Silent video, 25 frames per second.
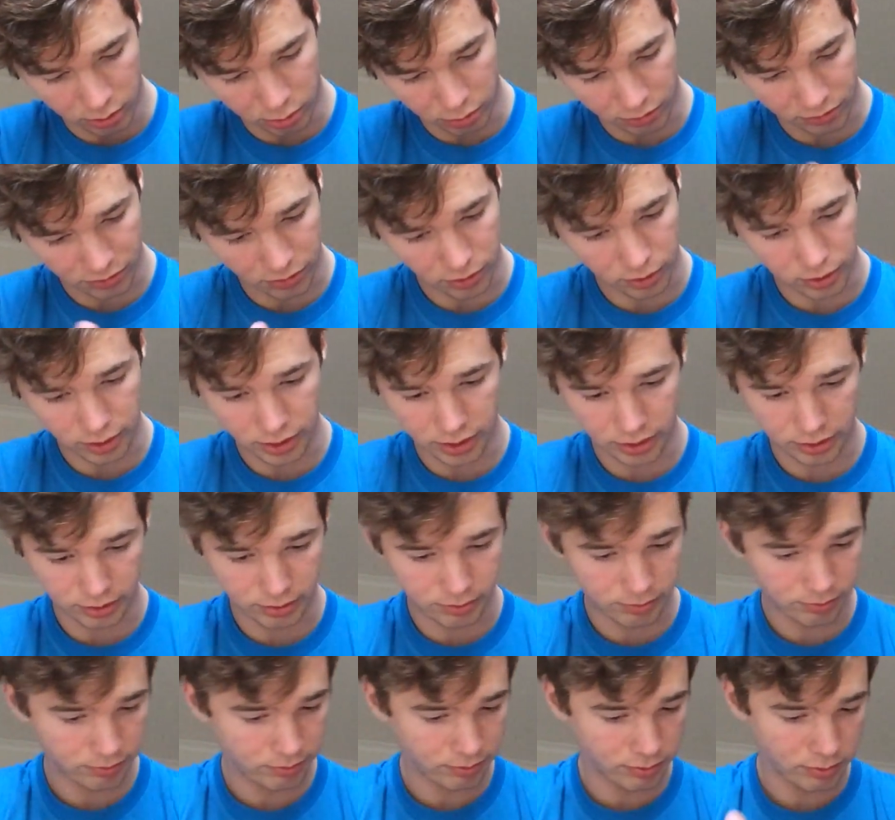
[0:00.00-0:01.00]
before I
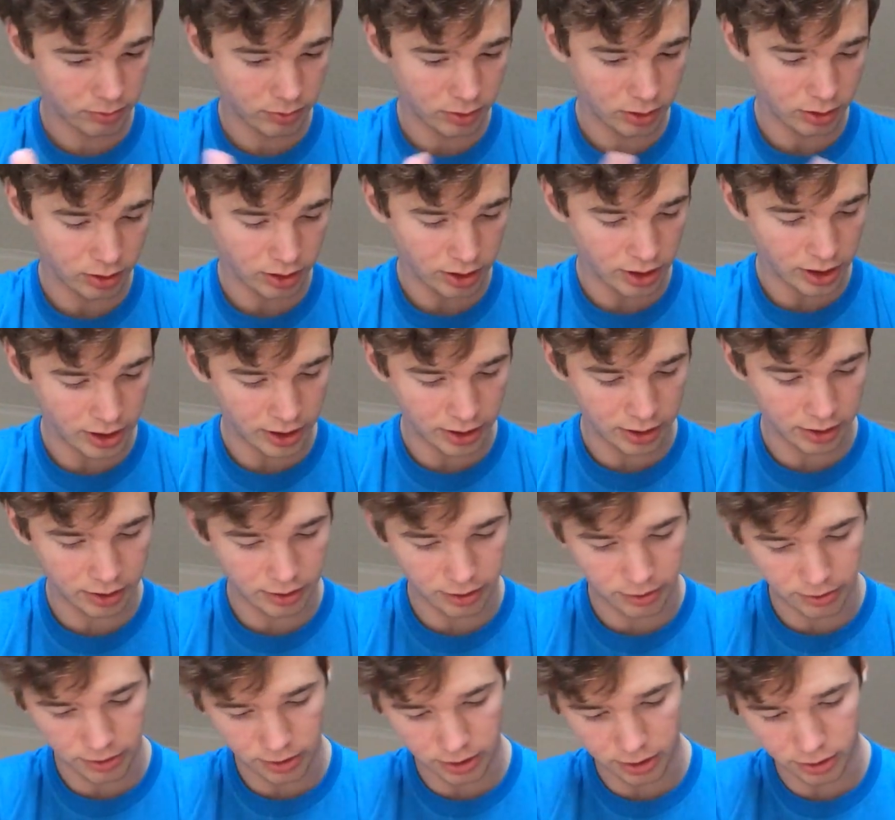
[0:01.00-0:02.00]

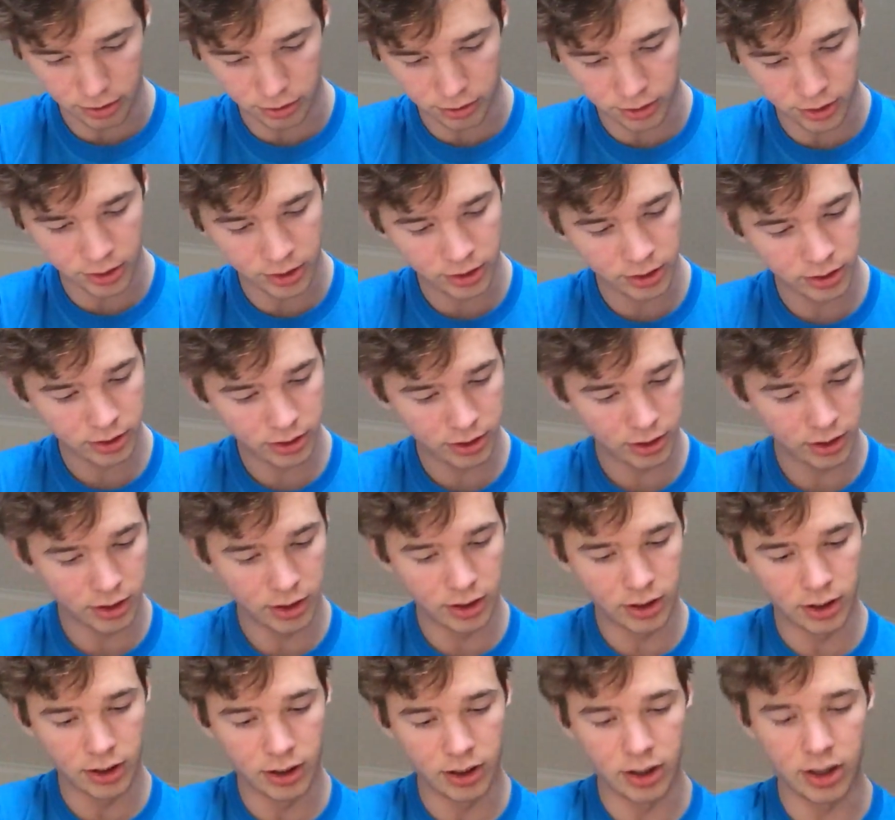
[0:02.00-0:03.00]
added the thing on.
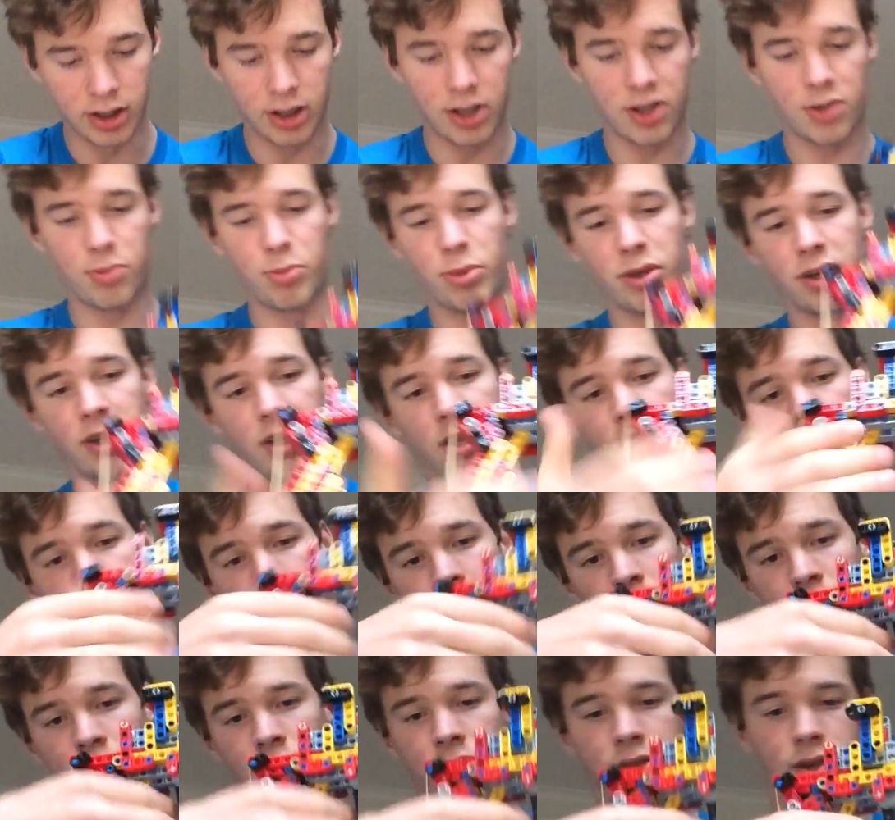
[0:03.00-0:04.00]
This bit
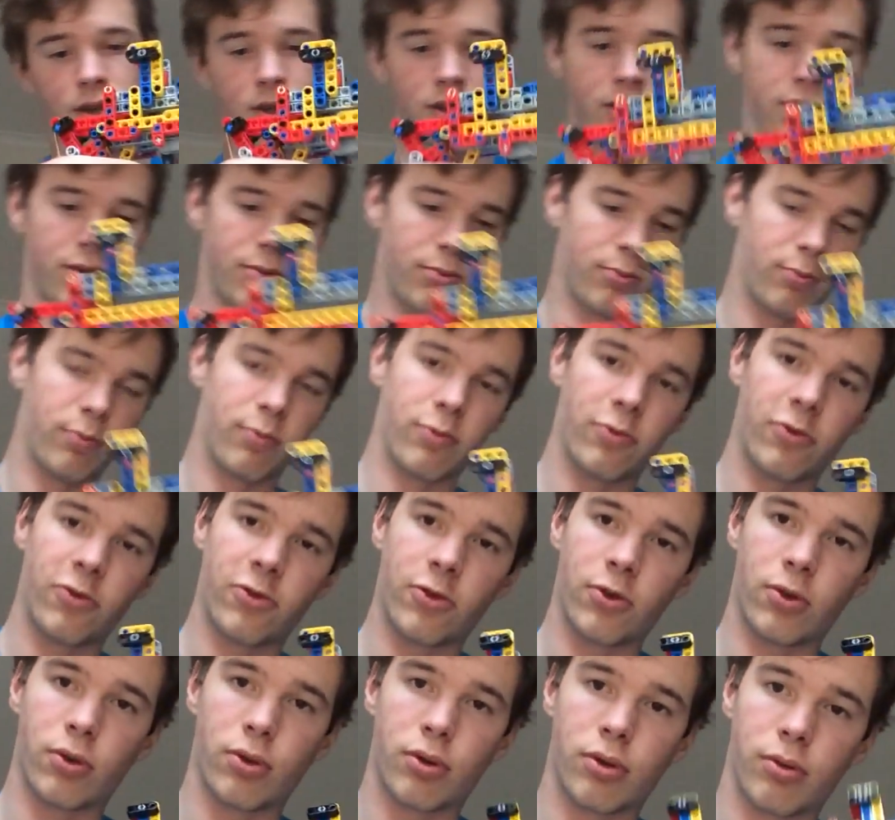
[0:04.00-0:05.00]
here is just
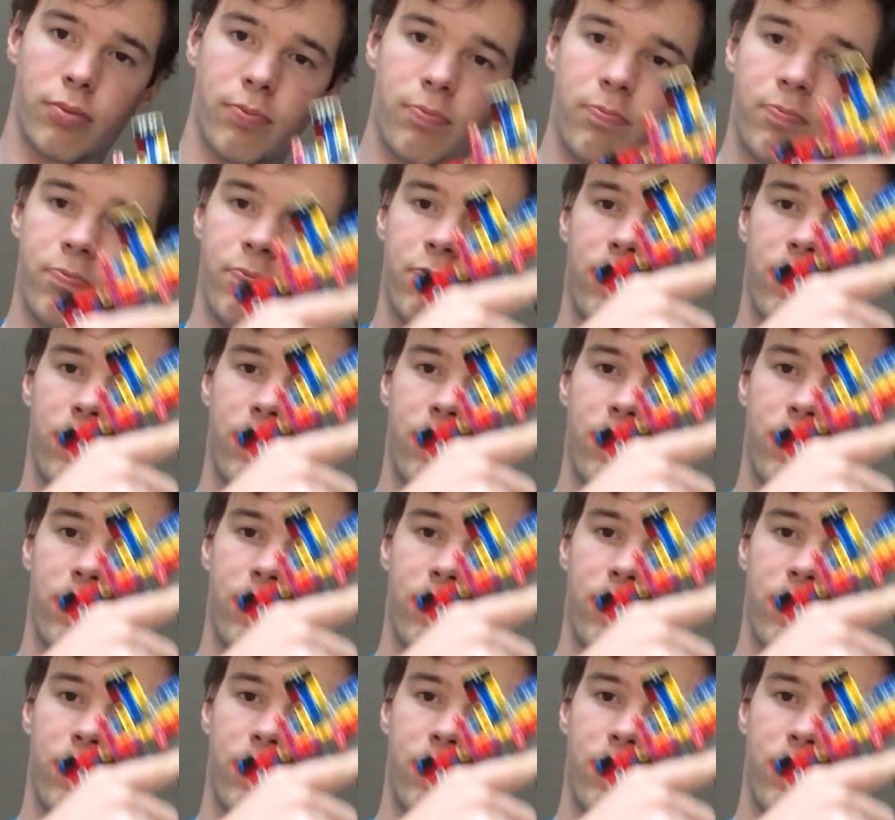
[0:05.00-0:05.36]
for,